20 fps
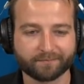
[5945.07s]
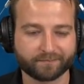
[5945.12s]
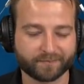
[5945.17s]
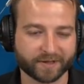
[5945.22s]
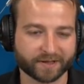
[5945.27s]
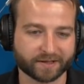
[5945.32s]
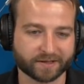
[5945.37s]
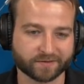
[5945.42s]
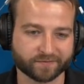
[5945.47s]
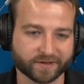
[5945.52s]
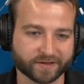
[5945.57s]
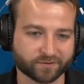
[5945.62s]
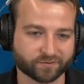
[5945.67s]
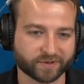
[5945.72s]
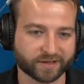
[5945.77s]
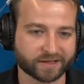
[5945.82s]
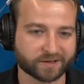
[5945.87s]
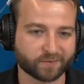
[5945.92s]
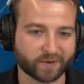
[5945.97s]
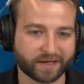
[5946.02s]
But as
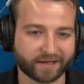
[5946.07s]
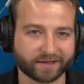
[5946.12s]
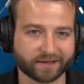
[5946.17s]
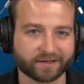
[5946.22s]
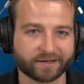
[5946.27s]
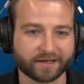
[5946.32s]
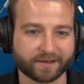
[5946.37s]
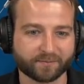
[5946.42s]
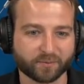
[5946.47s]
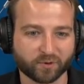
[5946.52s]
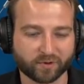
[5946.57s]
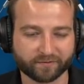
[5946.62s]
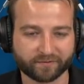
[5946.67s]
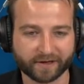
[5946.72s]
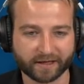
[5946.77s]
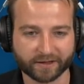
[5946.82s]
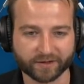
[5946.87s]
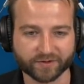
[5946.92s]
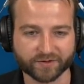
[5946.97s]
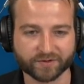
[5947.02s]
Vesari explained, there are more
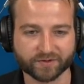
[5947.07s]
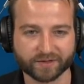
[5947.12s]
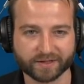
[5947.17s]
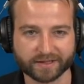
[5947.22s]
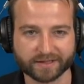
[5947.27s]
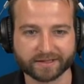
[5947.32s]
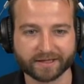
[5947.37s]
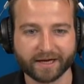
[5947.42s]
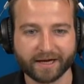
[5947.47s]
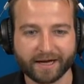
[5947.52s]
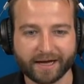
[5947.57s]
values to this,